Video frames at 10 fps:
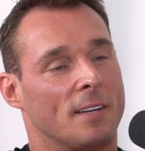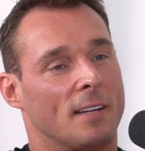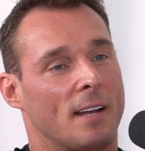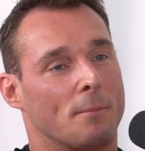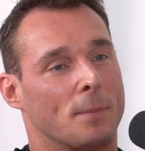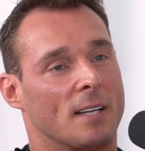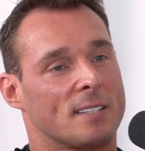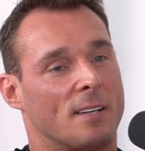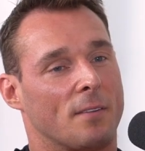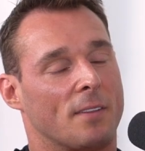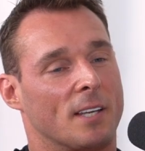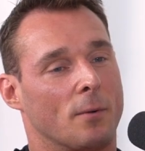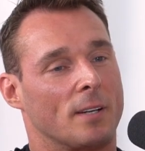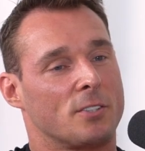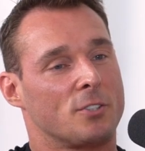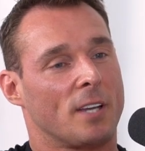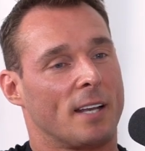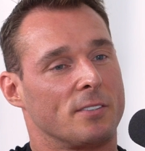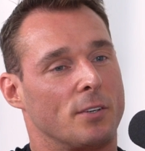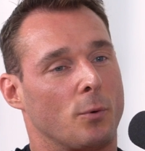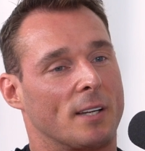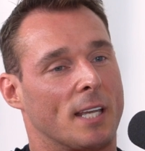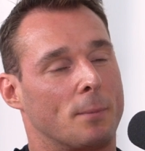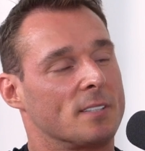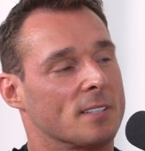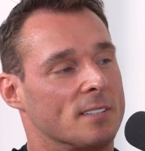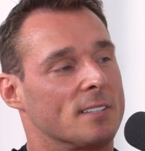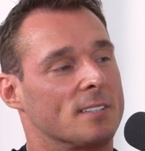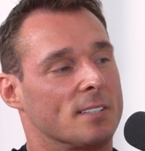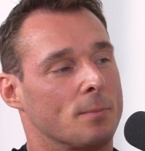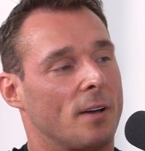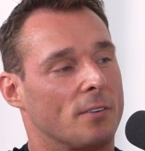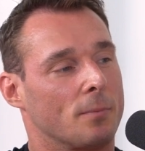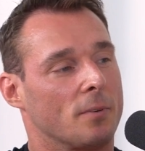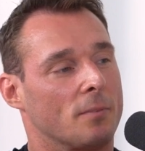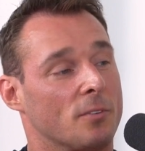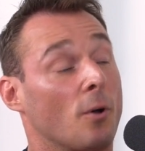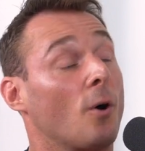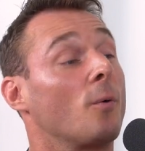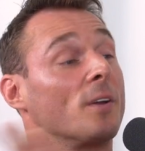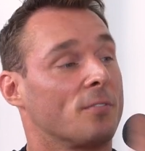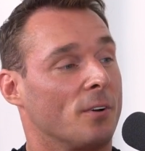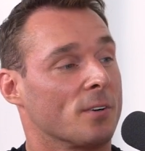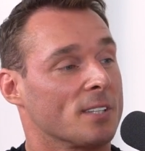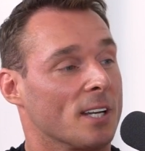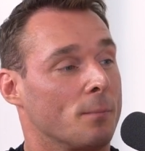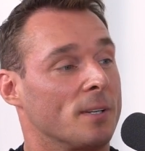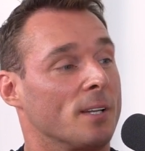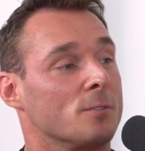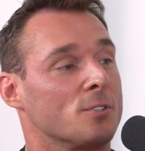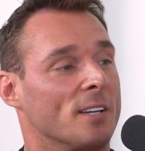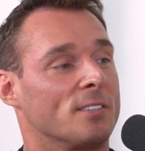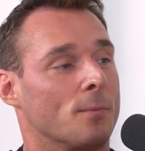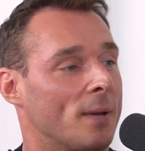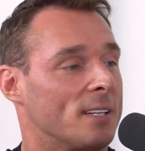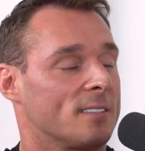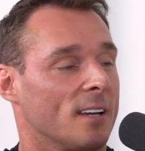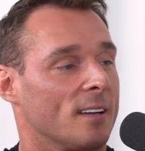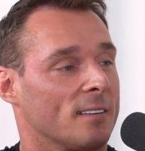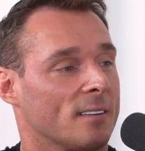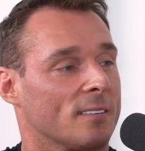it, because I don't think you want to change. You want to keep it as consistent as possible. So always focus on it, but don't change it based on.